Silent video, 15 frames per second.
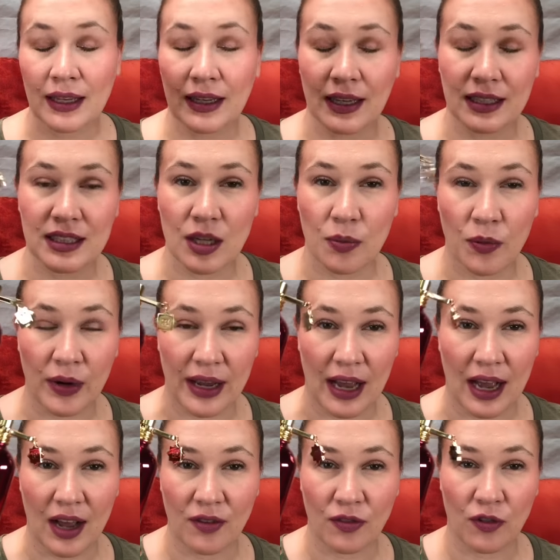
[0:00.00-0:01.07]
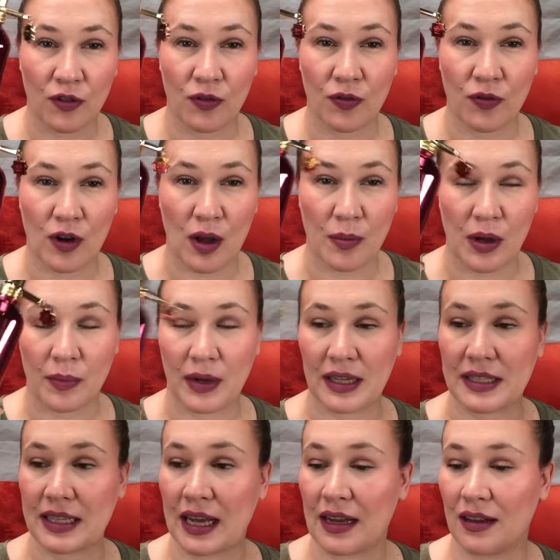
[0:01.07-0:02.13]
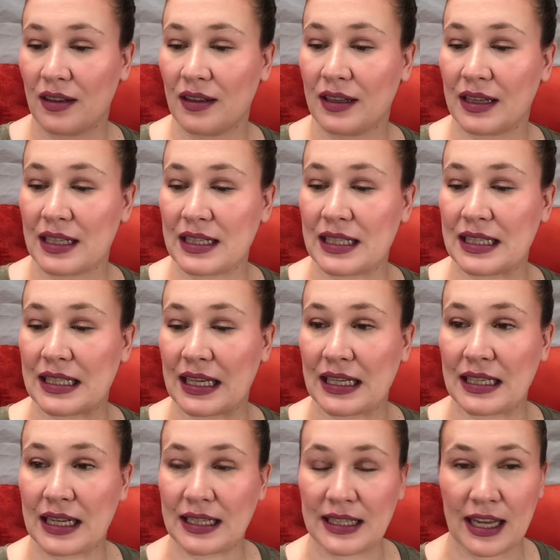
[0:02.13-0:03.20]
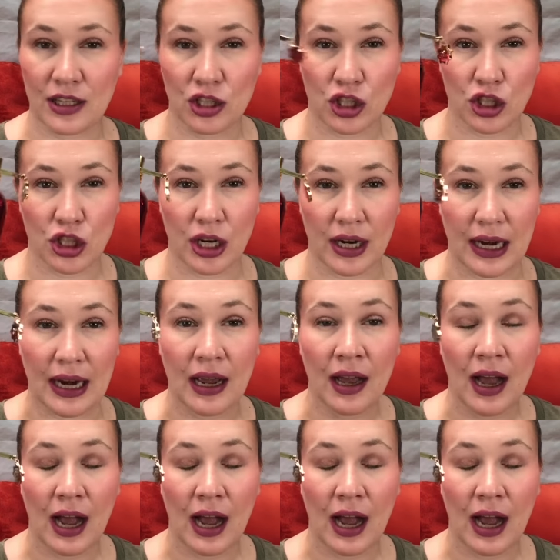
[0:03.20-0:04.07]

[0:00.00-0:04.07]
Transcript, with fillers: Next up we have from Montale. This is Intense Cherry.